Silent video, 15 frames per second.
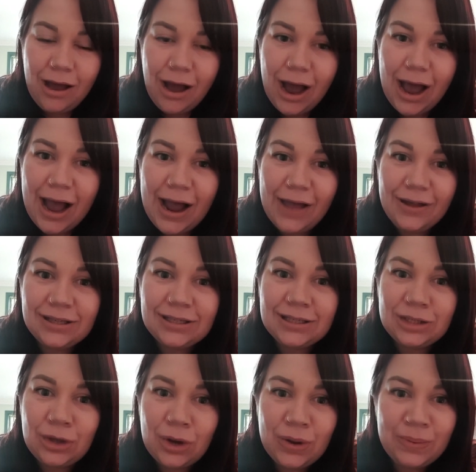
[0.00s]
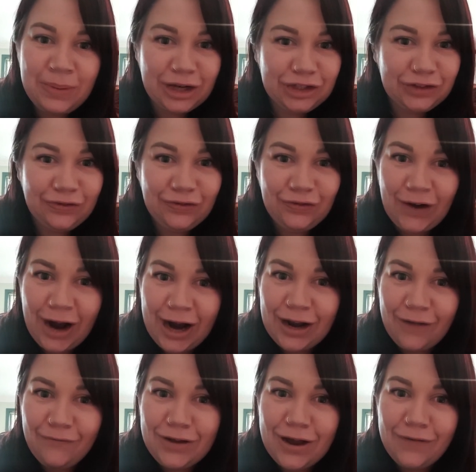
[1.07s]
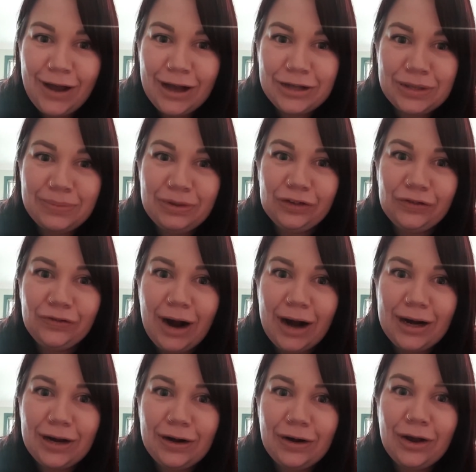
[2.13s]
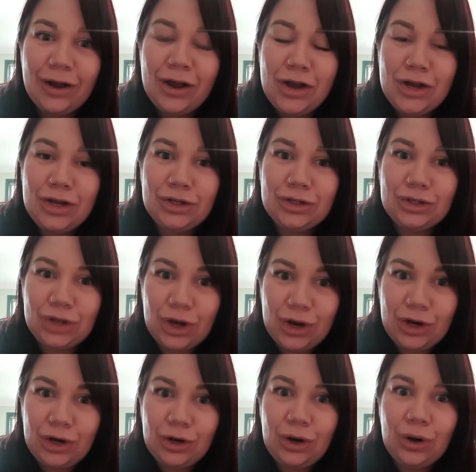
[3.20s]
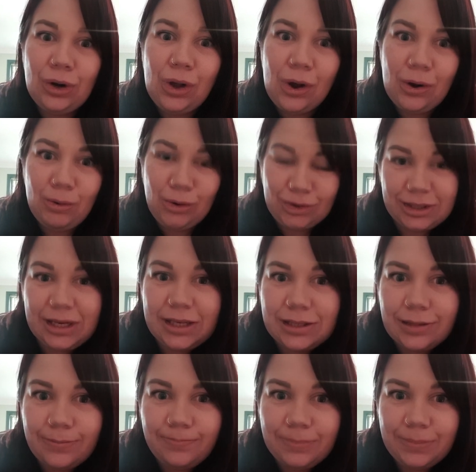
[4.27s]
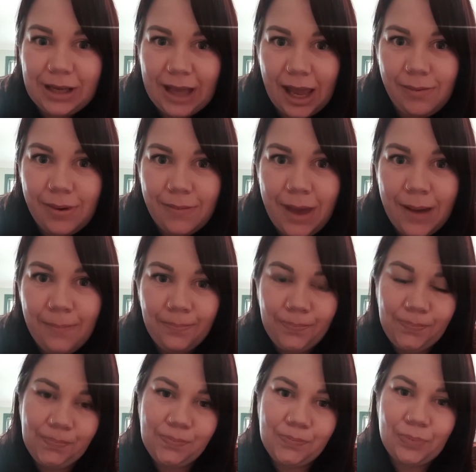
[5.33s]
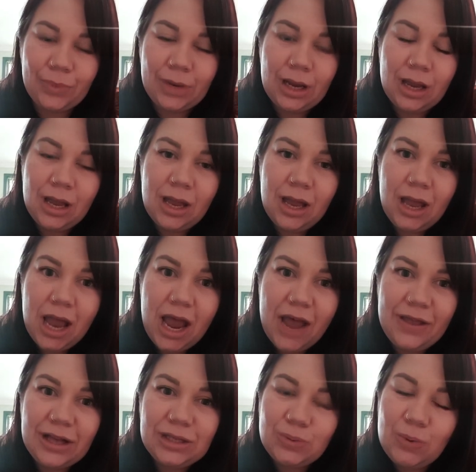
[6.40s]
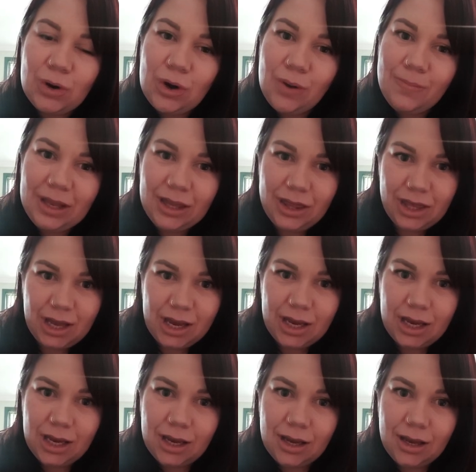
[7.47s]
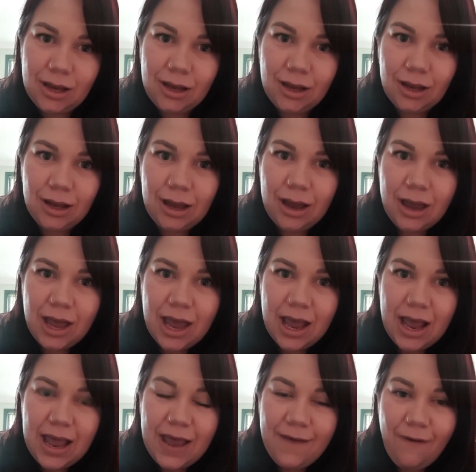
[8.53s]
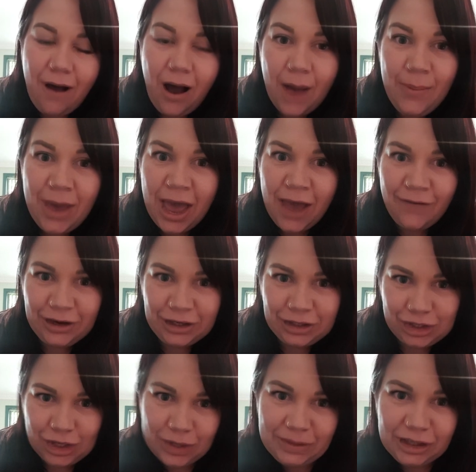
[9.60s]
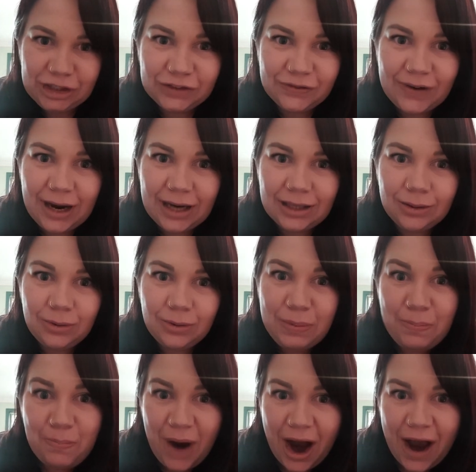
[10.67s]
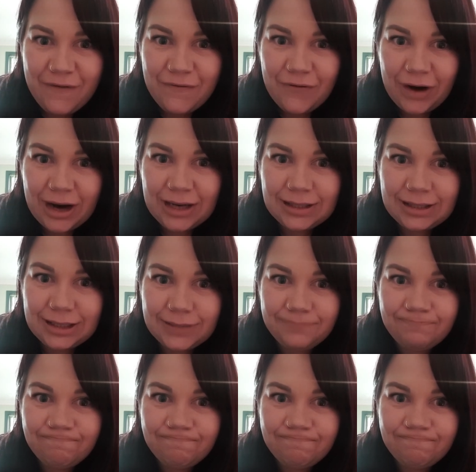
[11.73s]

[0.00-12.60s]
I had so much fun. I've never had so much fun in so long or since I became a mum. And that's what got me thinking. If I'm having so much fun with my friends,